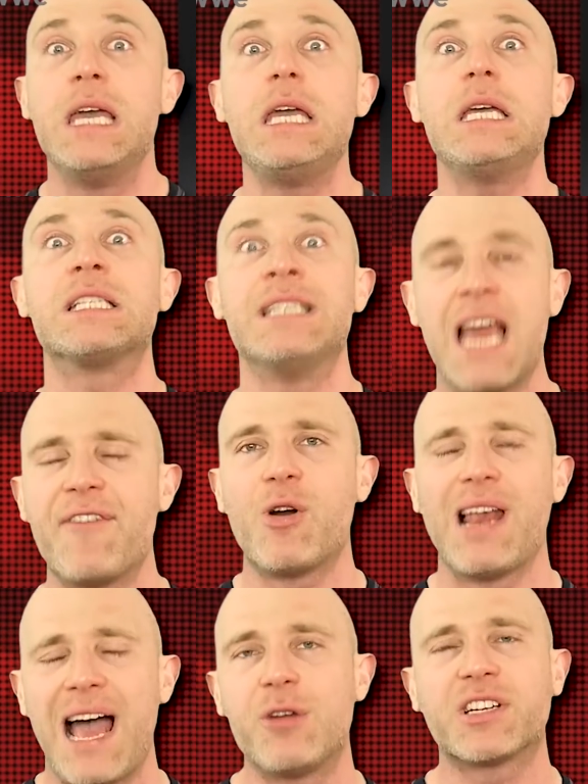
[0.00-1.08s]
he is
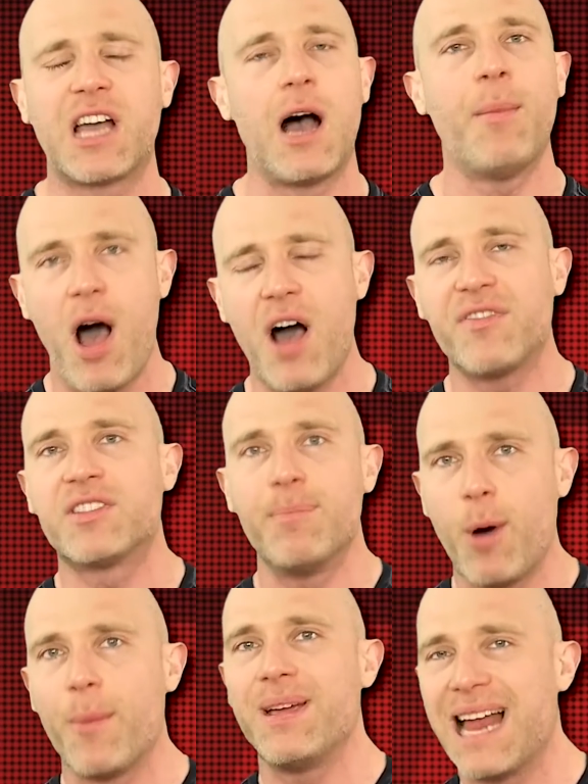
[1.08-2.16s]
never allowed to come after
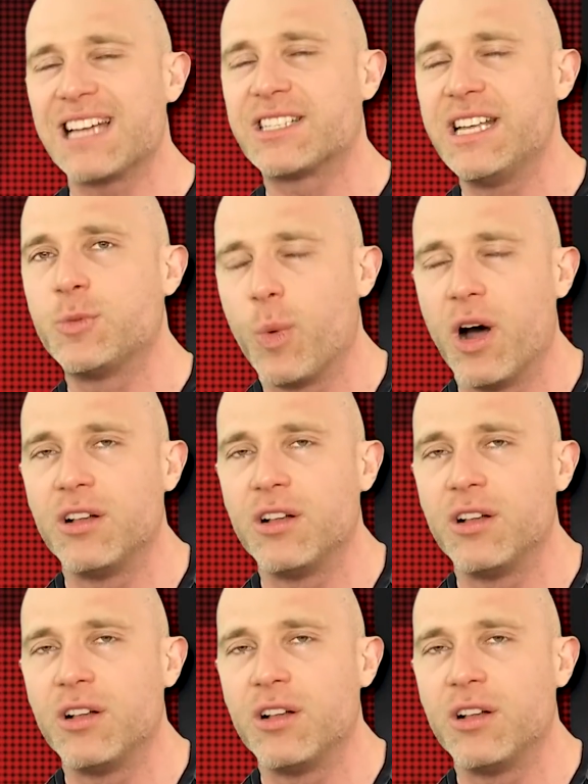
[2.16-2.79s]
Bobby Lashley's